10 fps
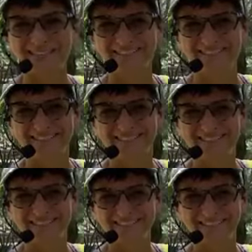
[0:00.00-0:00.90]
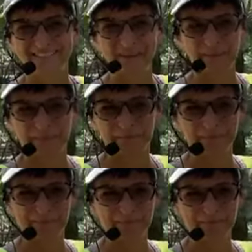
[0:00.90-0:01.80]
Thank you, Lisa.
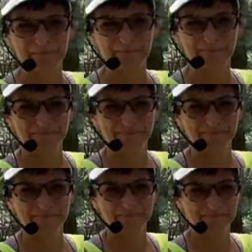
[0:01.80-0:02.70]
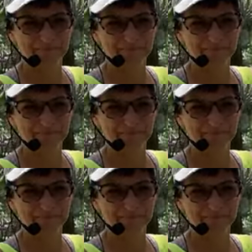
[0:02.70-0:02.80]
Thank you, everybody.